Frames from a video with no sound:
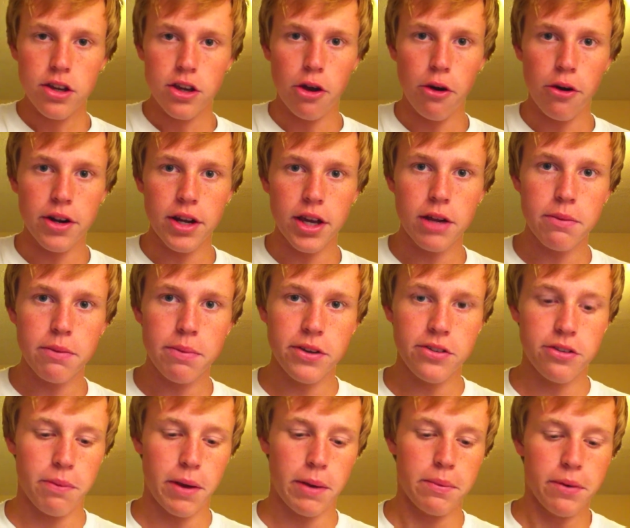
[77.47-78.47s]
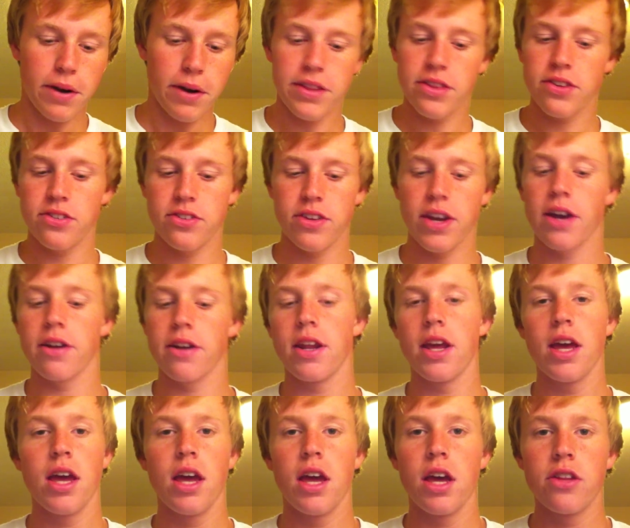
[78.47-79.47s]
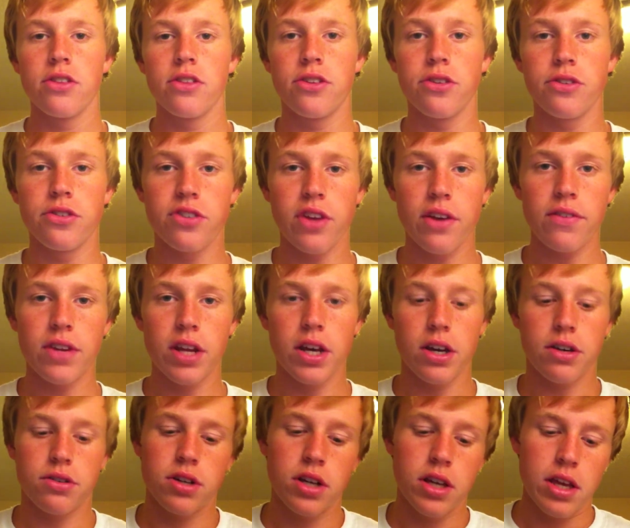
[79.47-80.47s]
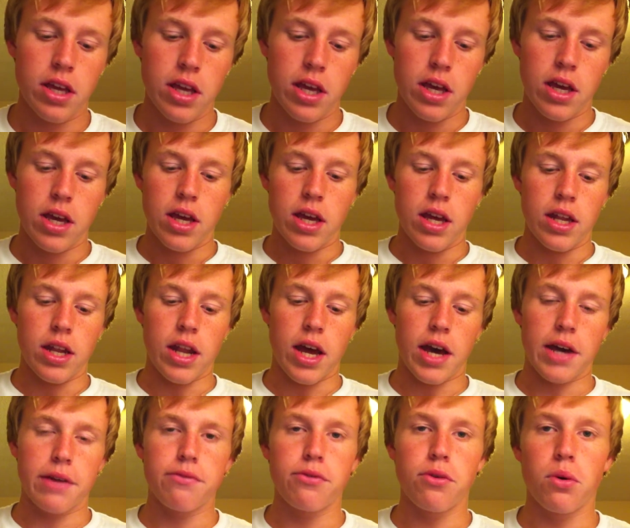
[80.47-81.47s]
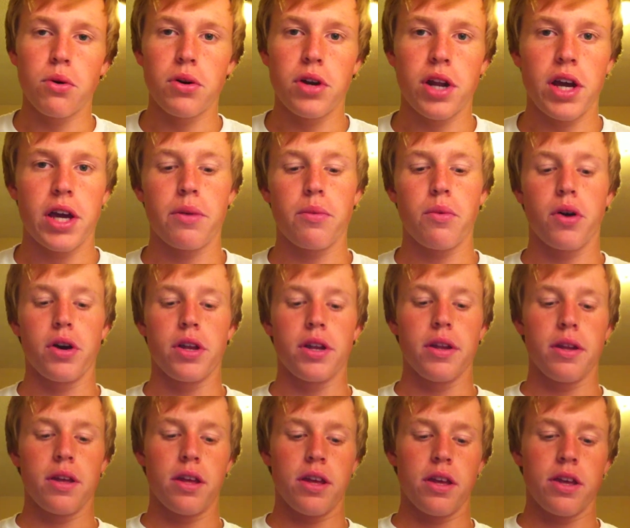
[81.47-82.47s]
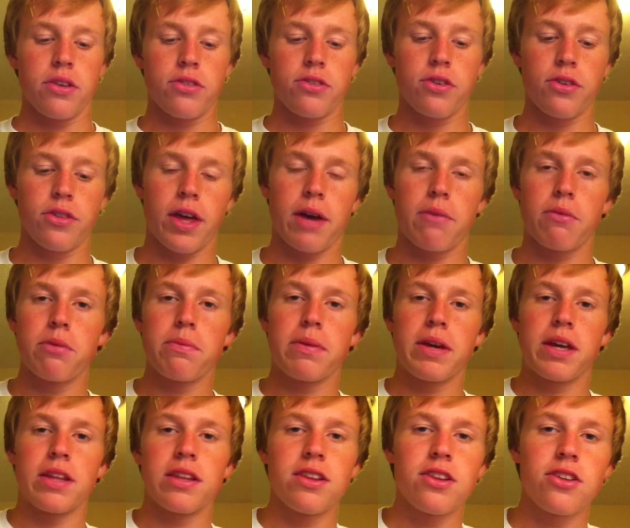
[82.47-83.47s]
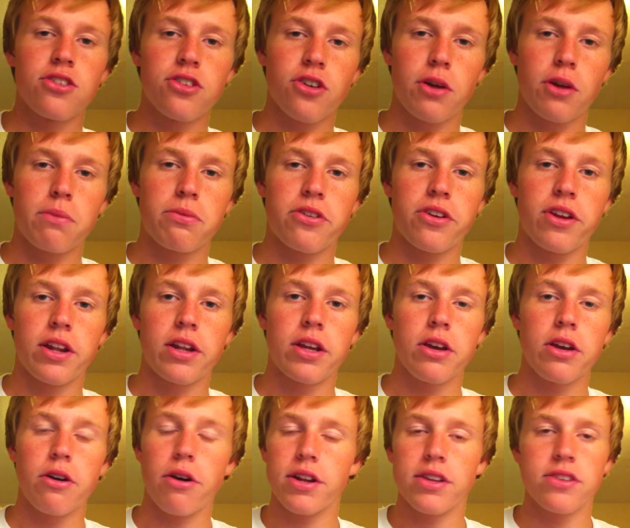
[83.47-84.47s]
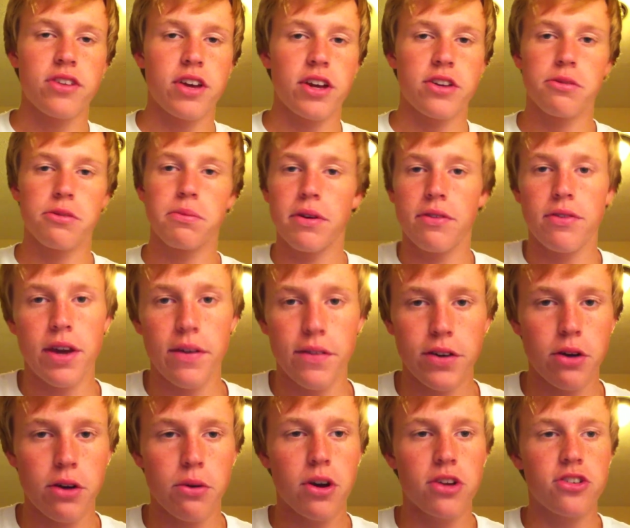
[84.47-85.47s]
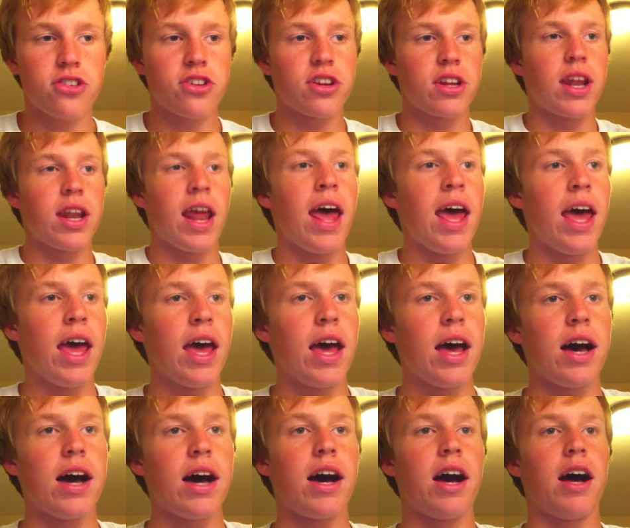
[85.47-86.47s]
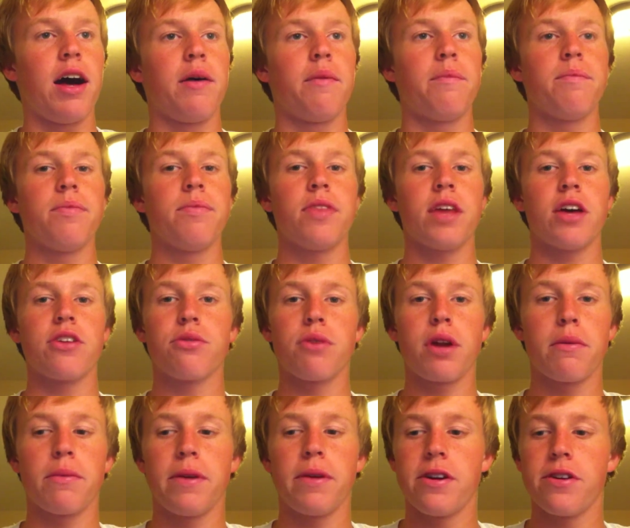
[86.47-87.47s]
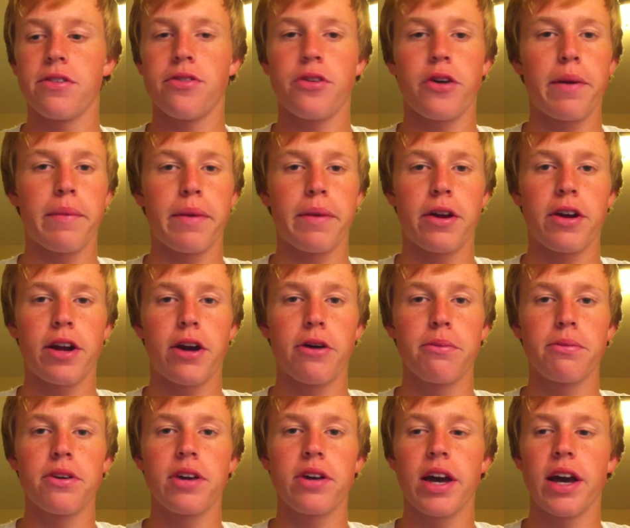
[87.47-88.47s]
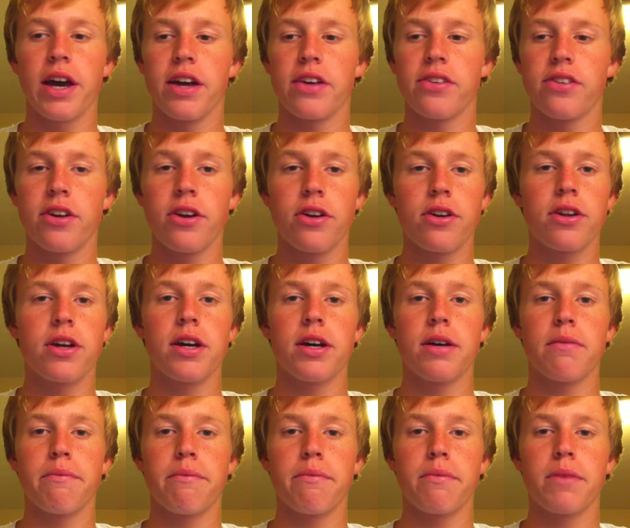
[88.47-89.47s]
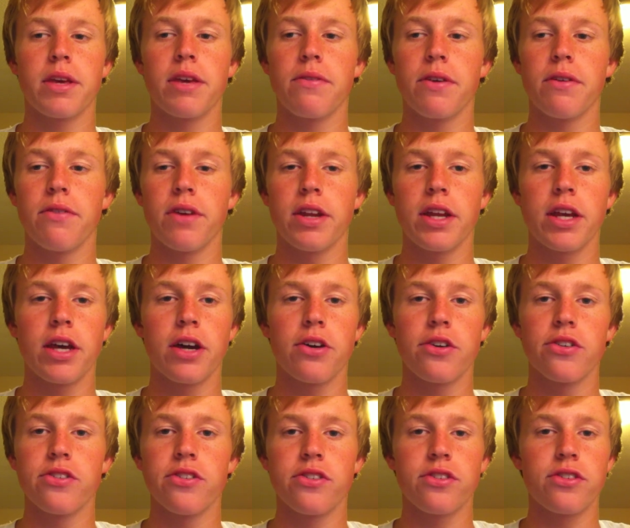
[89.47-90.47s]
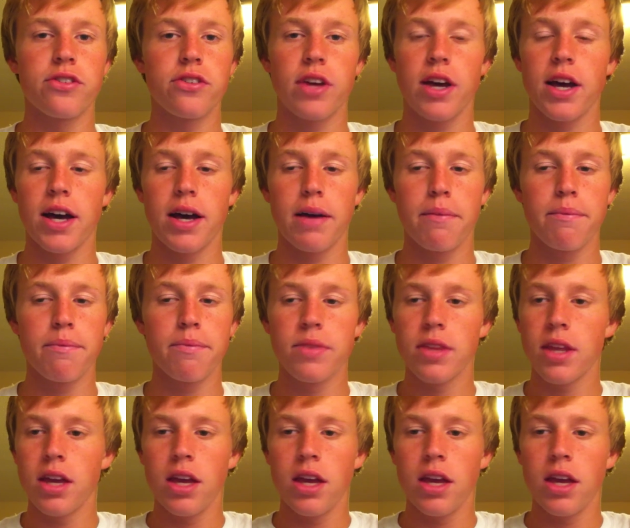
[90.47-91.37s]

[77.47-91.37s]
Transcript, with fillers: go ahead and get a piece of paper, write this down, two seven zero, nine four nine one. So that will be in the description. Go ahead and text me if you have a question. Um, that's what I'm here for. I'm here to help you guys, here to give you videos. Um,